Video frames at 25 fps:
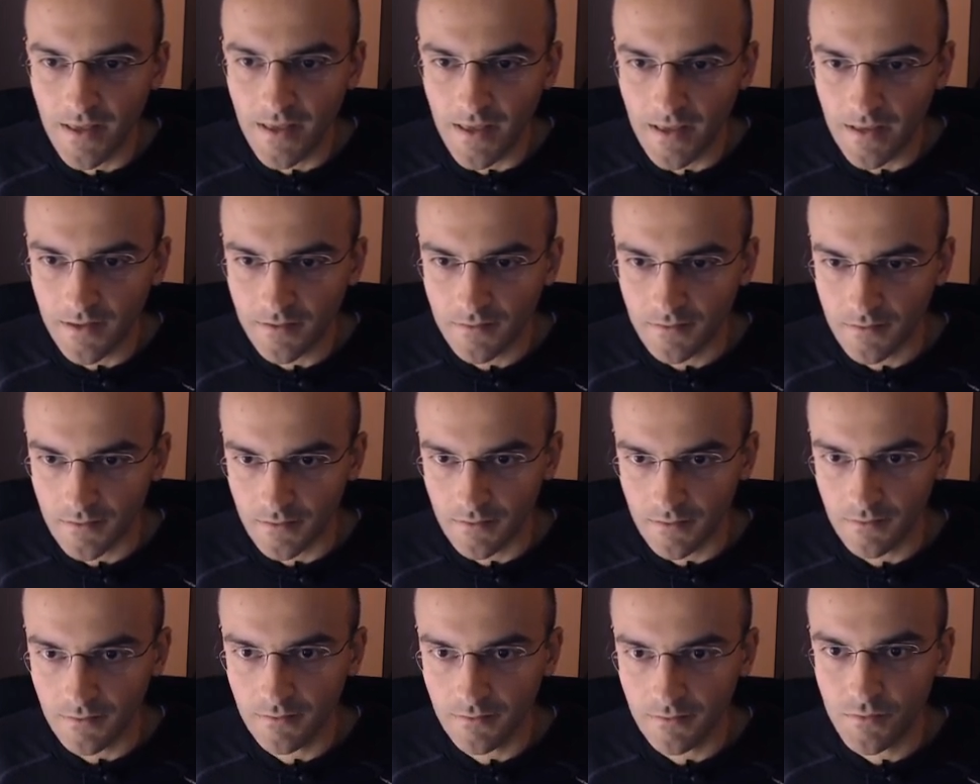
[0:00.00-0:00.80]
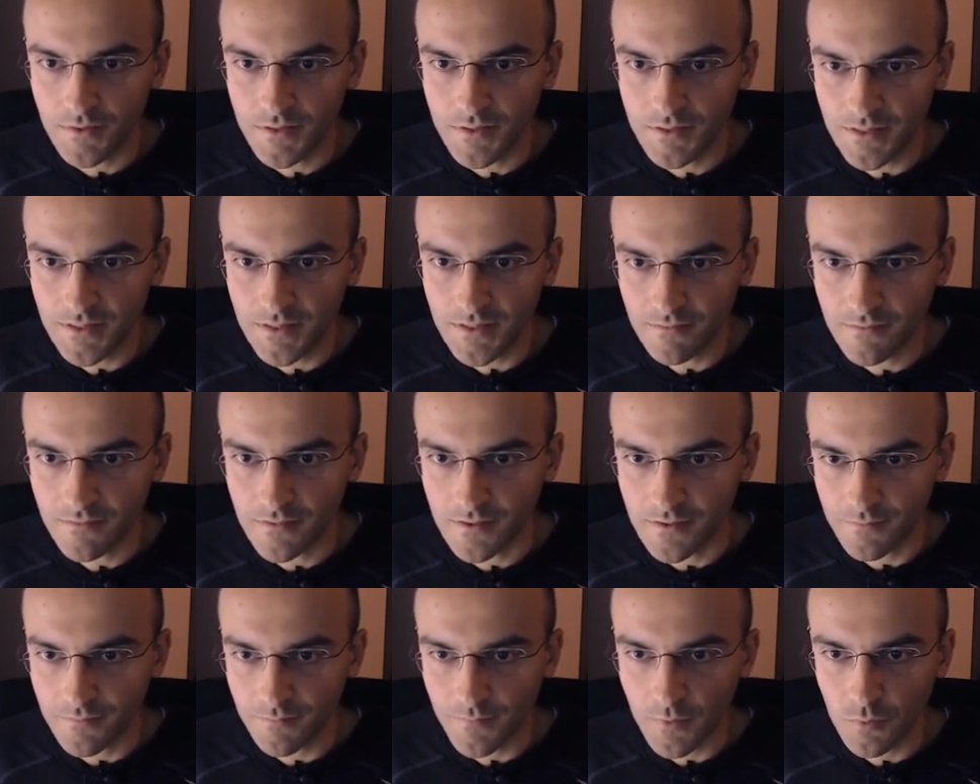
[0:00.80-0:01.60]
And the
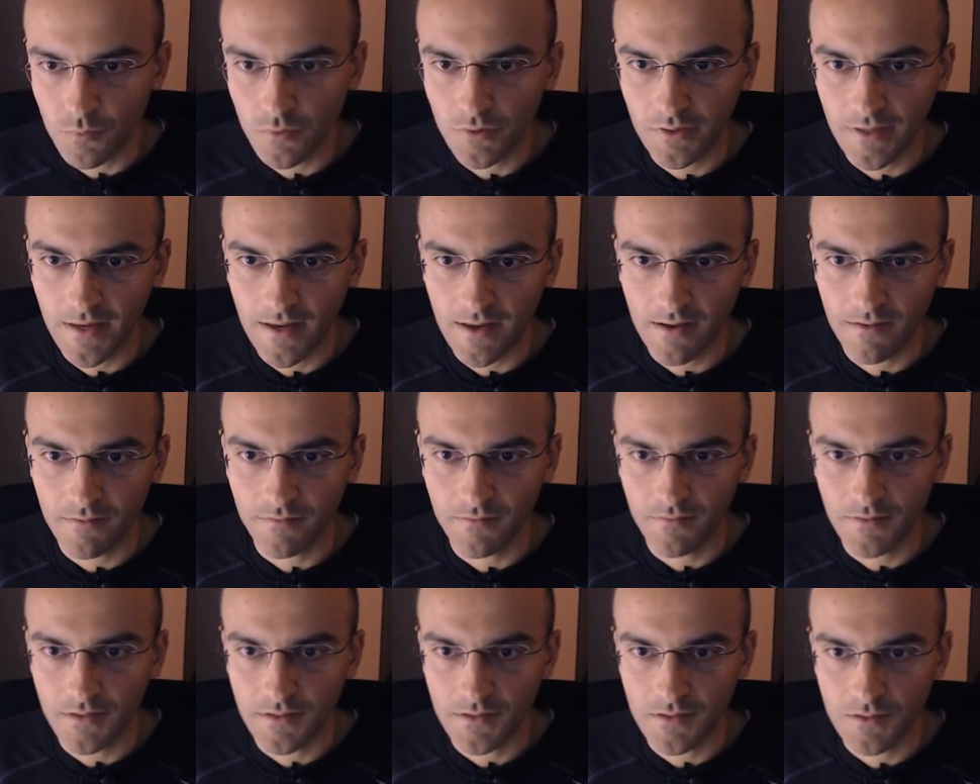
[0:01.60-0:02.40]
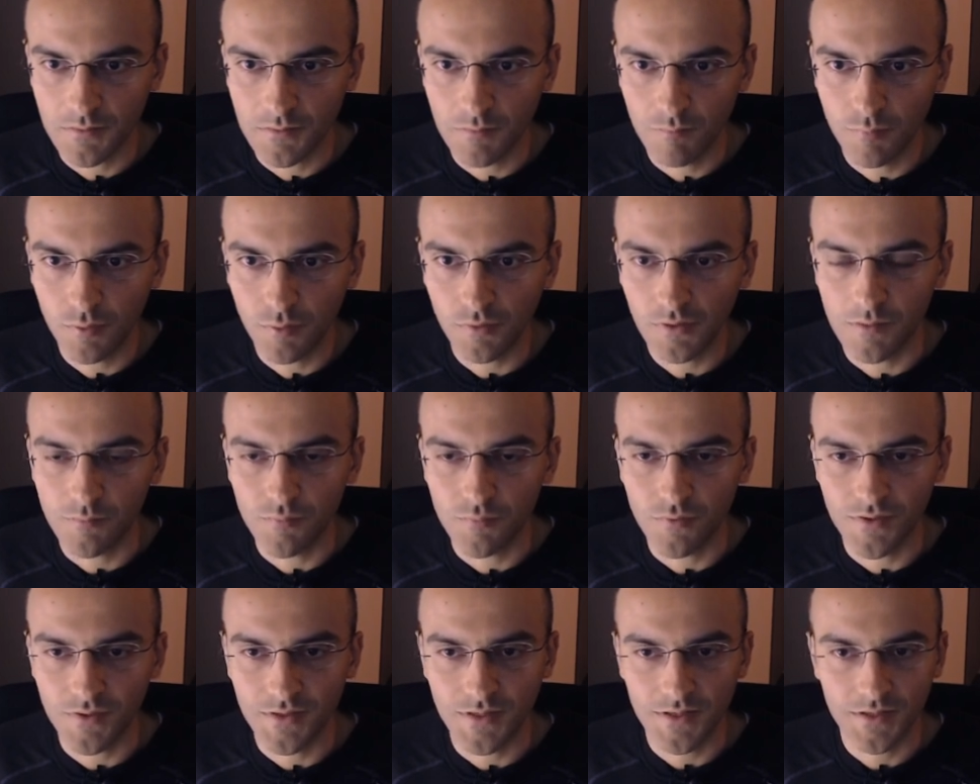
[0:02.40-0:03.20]
receiver will have this
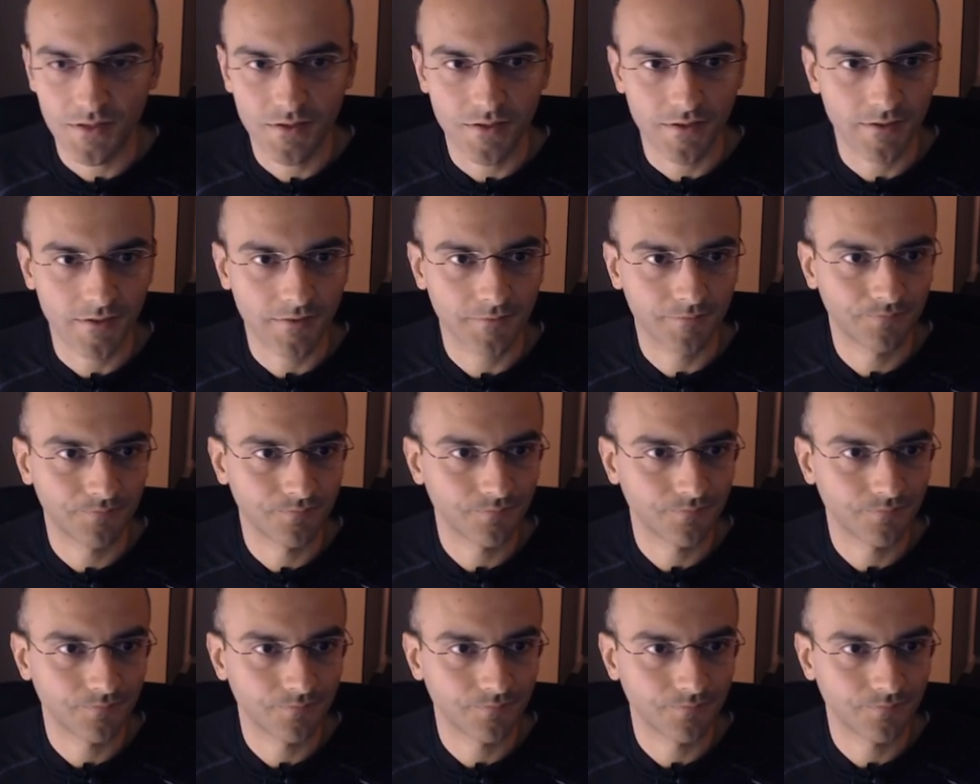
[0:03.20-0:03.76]
pull-up resistor,